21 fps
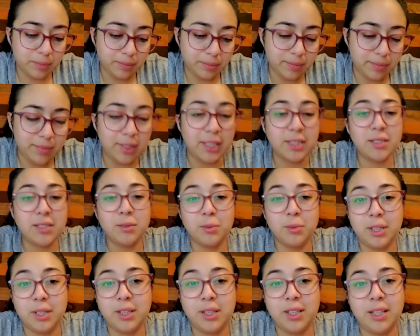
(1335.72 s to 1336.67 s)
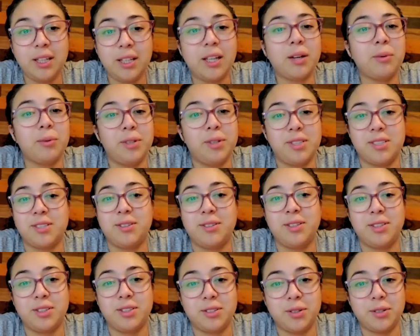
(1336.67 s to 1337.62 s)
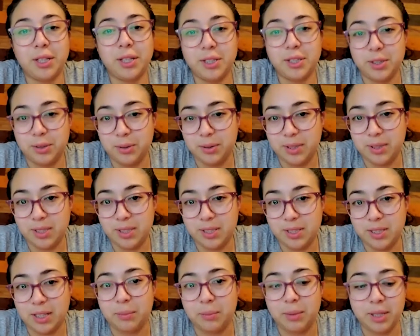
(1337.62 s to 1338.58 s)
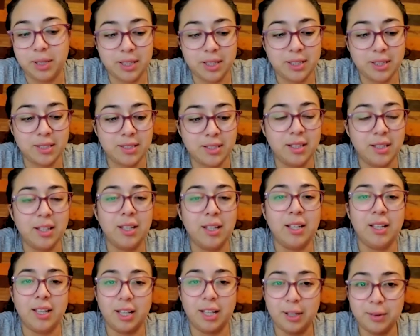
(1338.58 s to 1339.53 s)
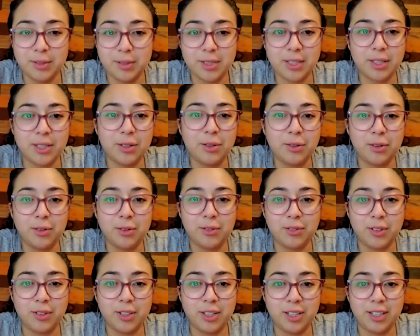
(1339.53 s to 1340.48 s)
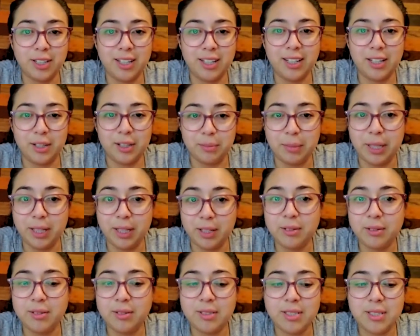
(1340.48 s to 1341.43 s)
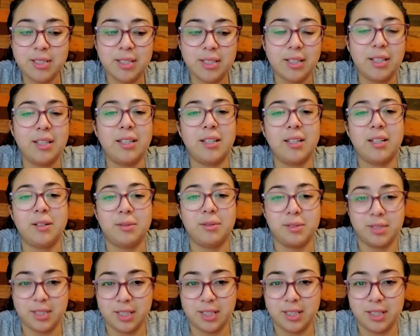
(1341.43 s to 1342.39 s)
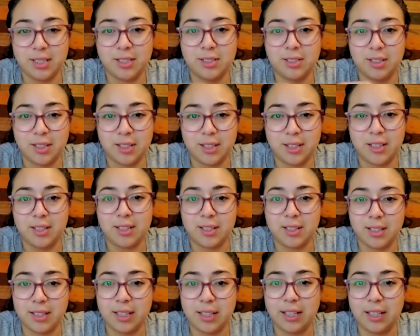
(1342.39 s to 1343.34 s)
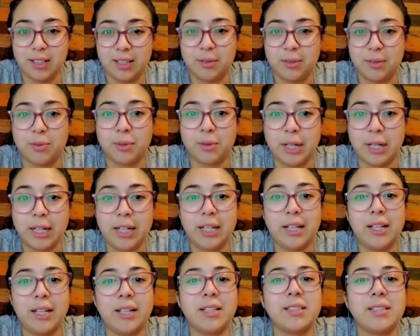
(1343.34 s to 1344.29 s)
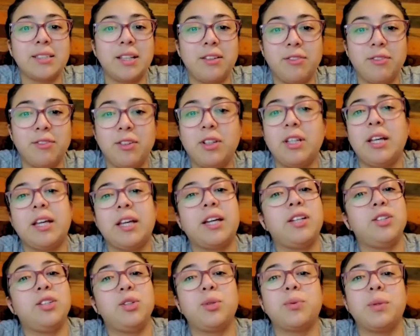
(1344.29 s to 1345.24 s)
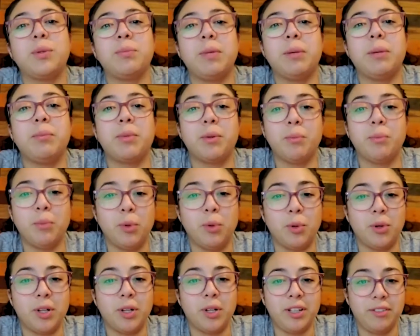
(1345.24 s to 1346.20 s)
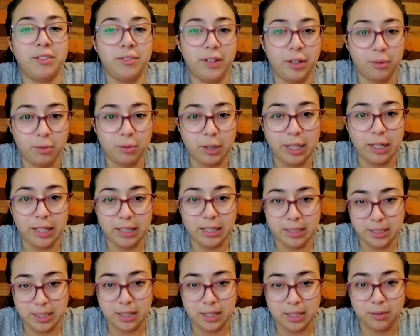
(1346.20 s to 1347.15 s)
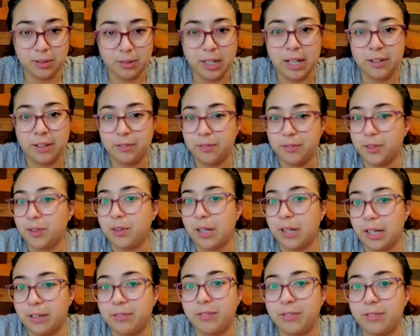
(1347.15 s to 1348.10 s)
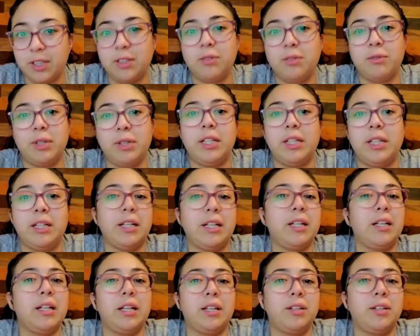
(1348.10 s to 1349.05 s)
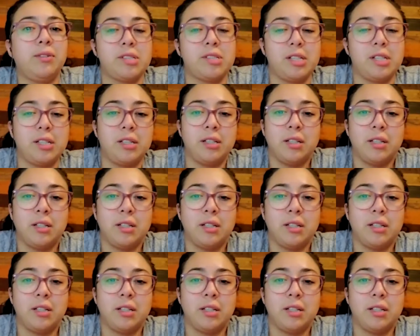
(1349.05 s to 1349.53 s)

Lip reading: that's the one thing I was going to try to do this time, because I was going to go over my notes, and then I was going to start like writing it, because I feel like I do remember more if I write it down after I've done reading it, like you said.